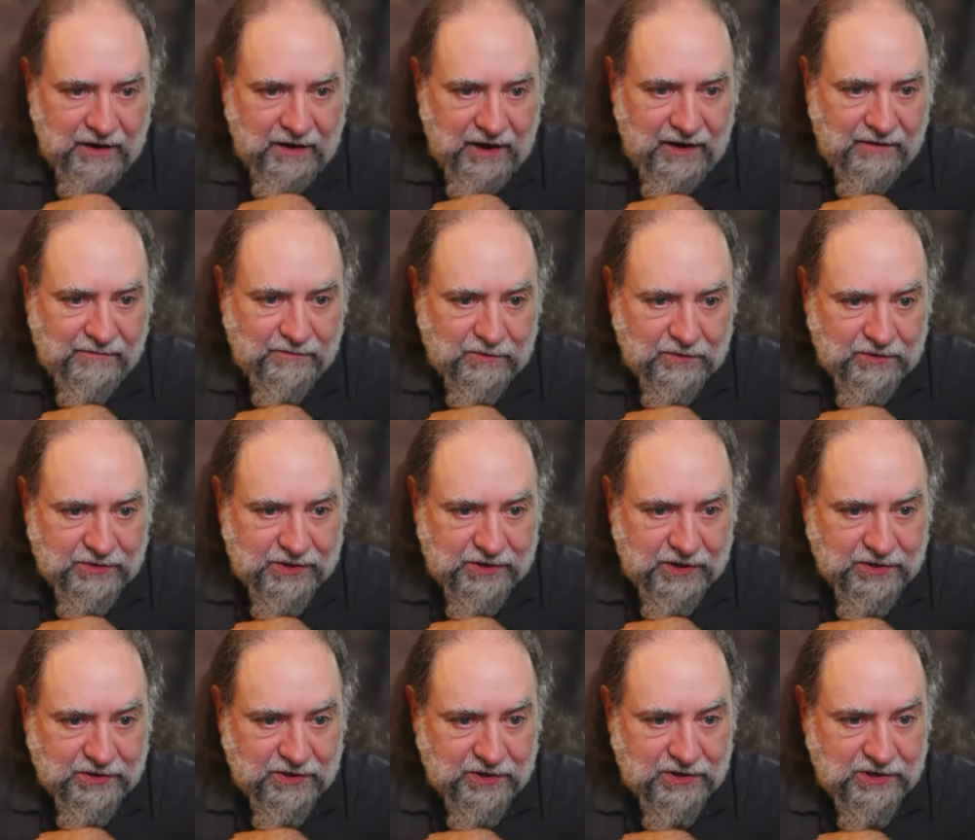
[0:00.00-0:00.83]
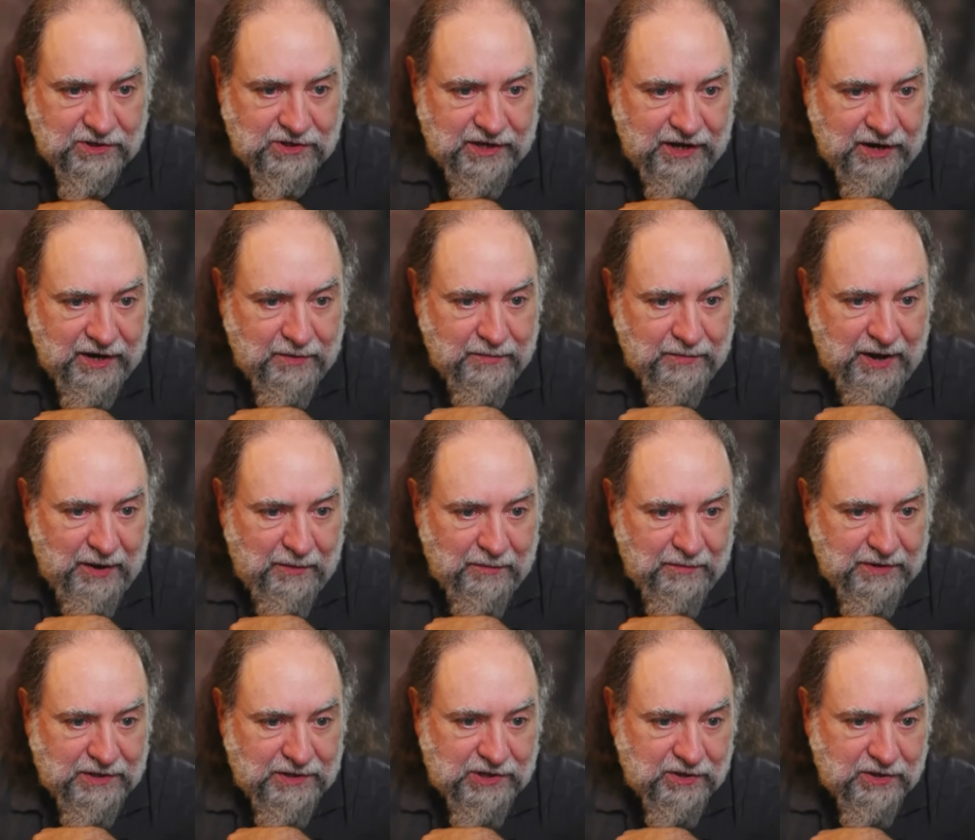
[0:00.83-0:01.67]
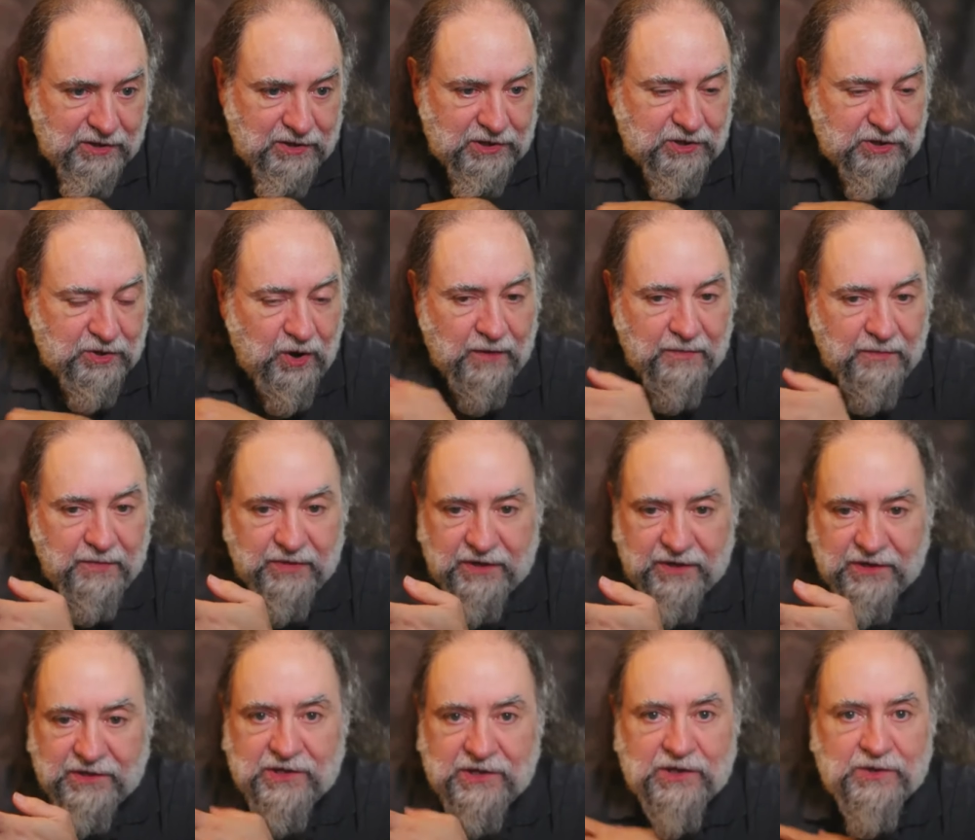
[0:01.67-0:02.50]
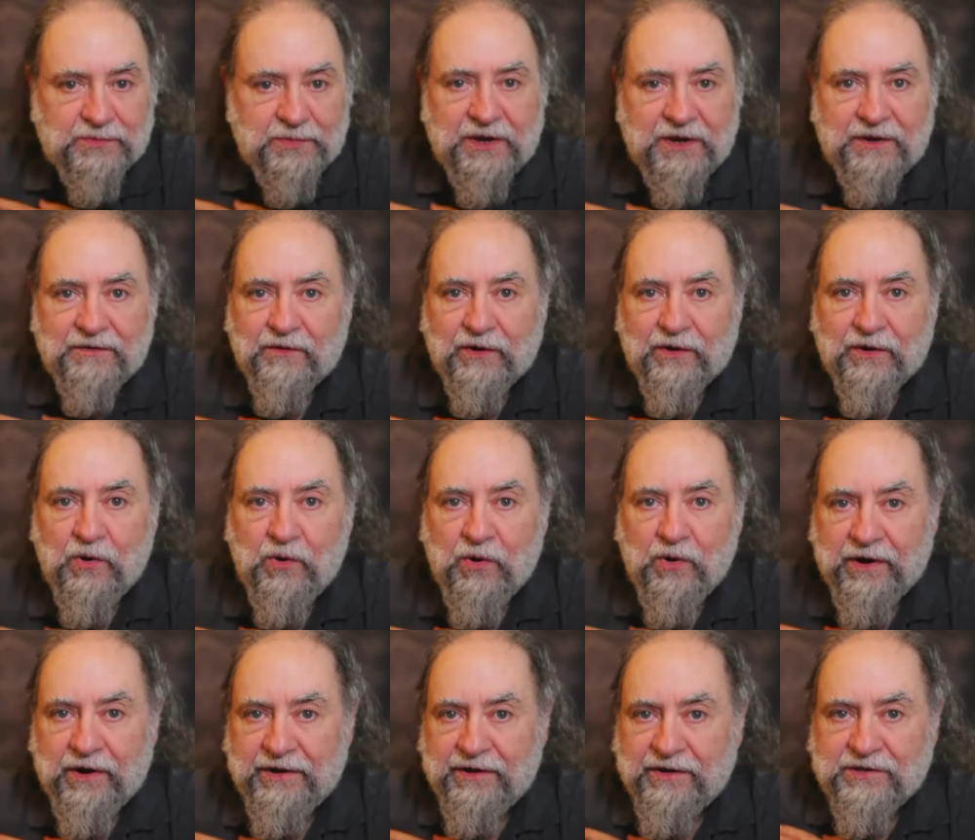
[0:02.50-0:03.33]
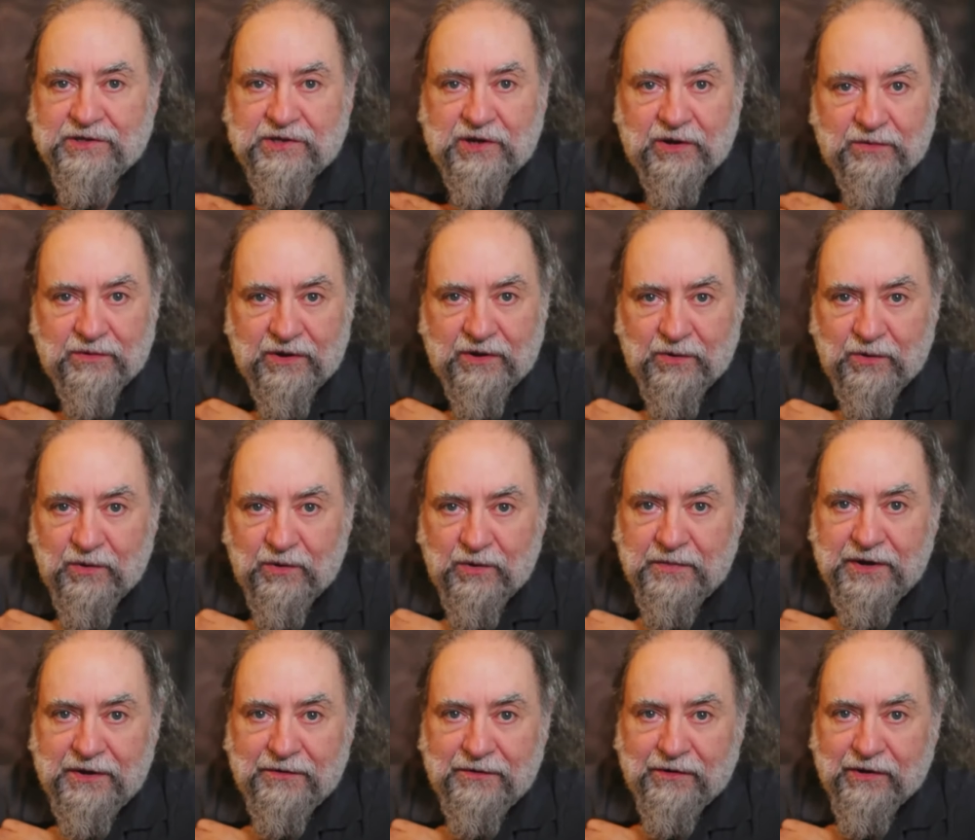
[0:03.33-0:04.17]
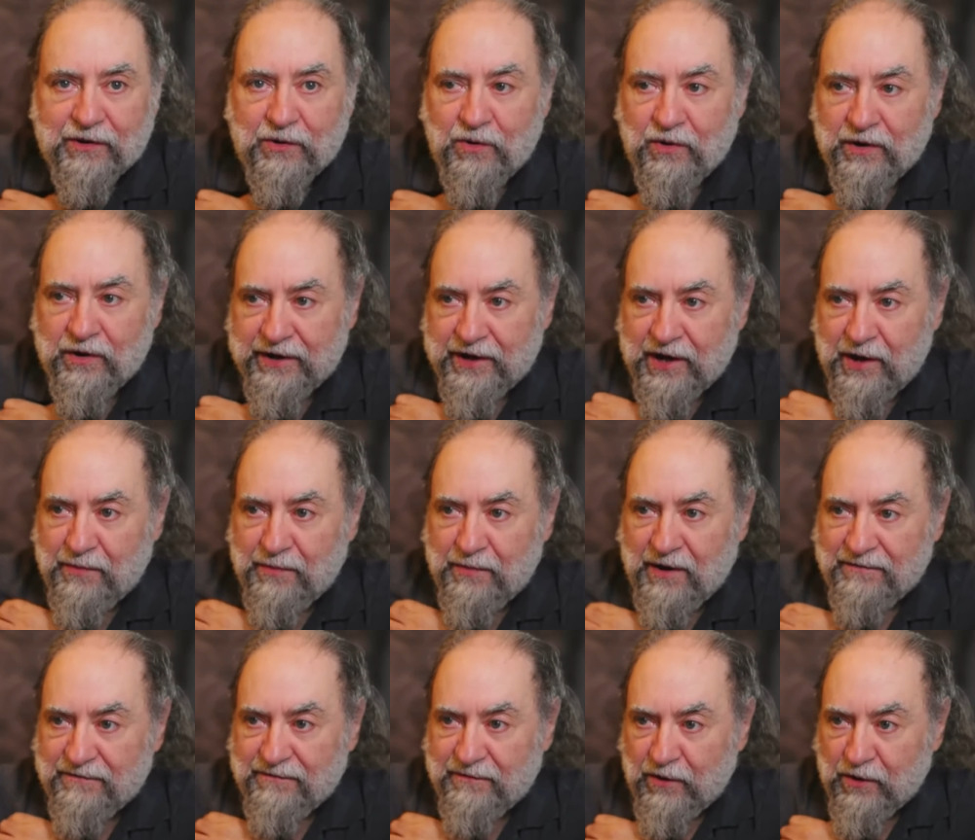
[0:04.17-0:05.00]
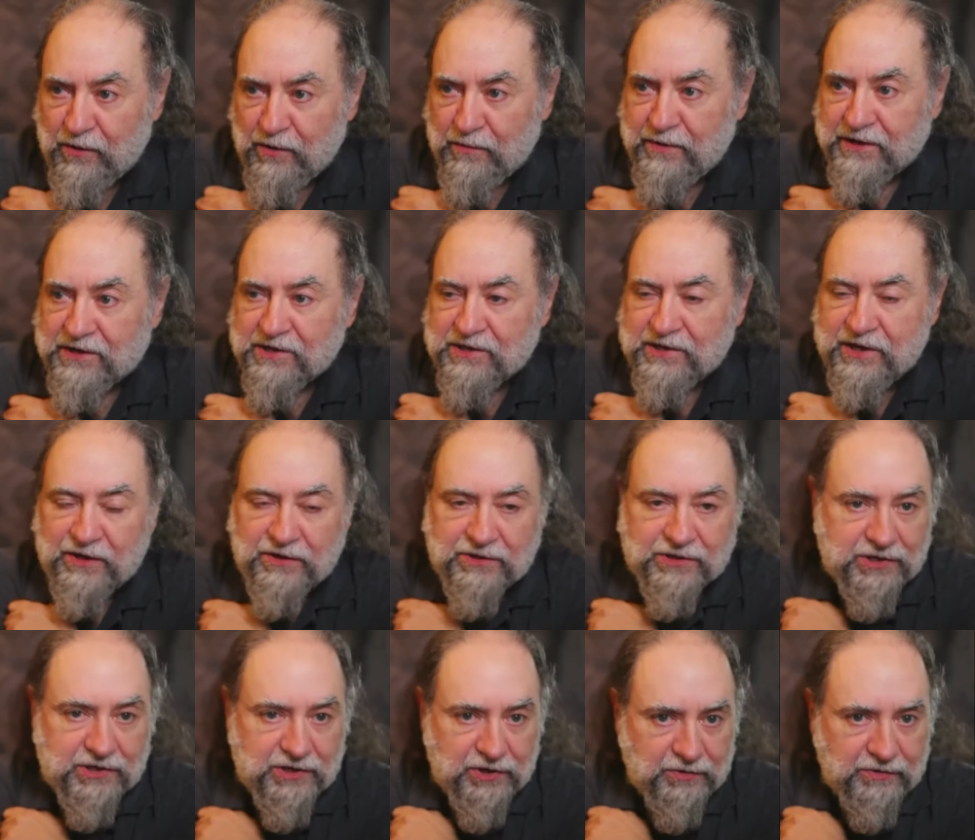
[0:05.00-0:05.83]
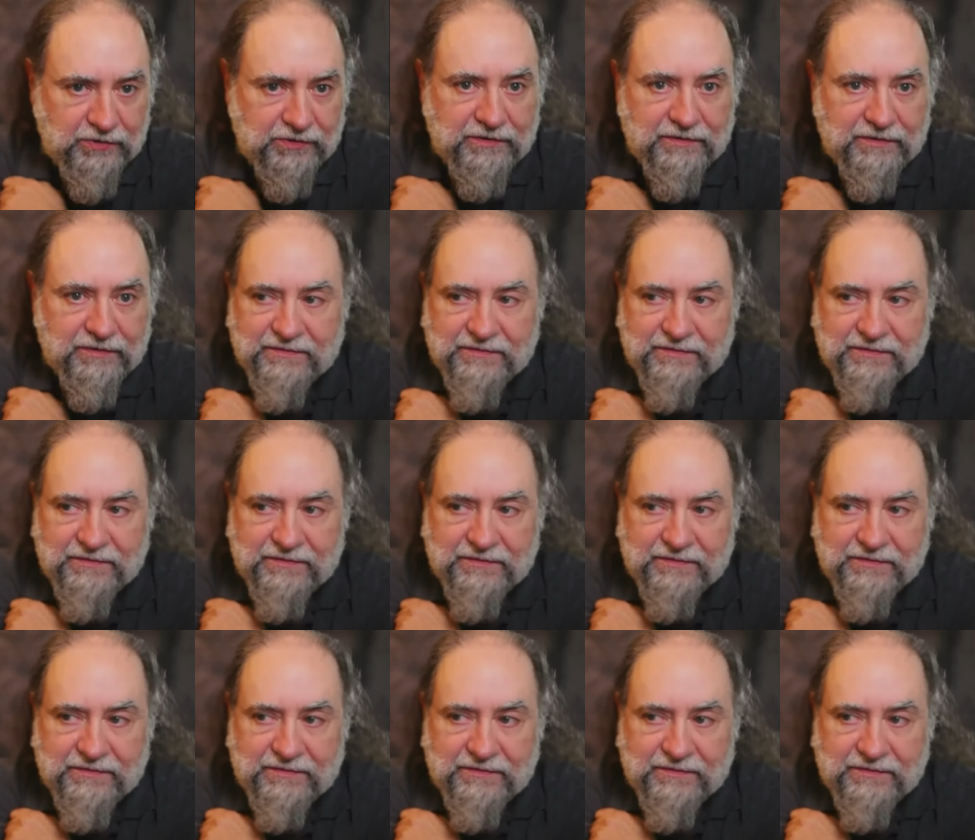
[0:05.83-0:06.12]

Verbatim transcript: Avril said she's sad about missing the start, but this is being recorded, so there will be a recording up on PhotoPXL soon.